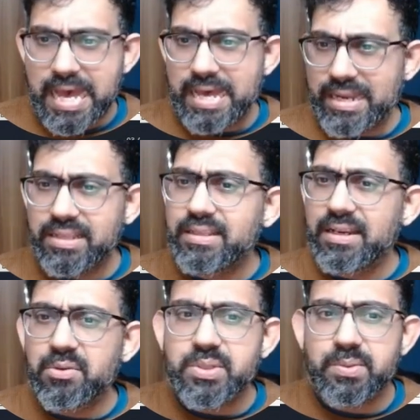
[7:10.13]
And I think that
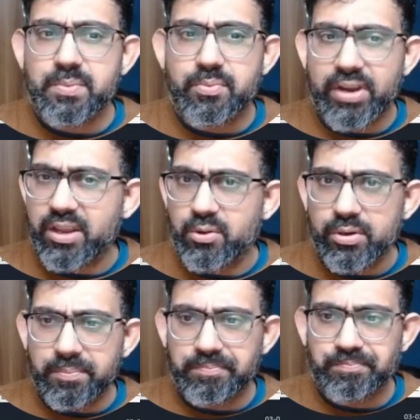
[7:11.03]
looks pretty
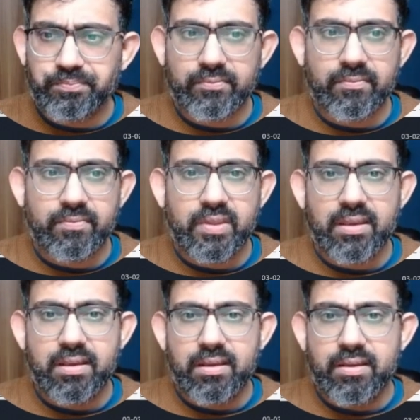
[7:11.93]
good.
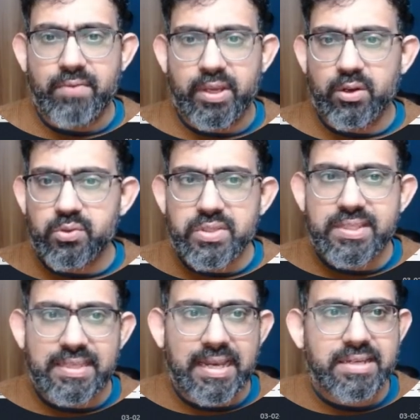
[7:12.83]
We can also
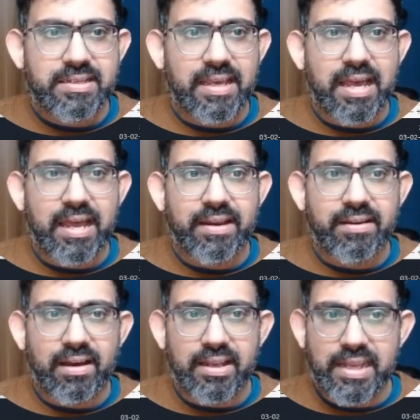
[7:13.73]
select and
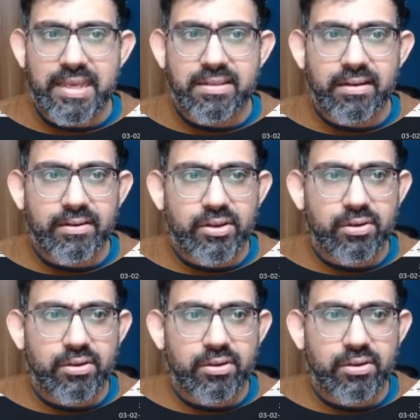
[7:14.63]
align it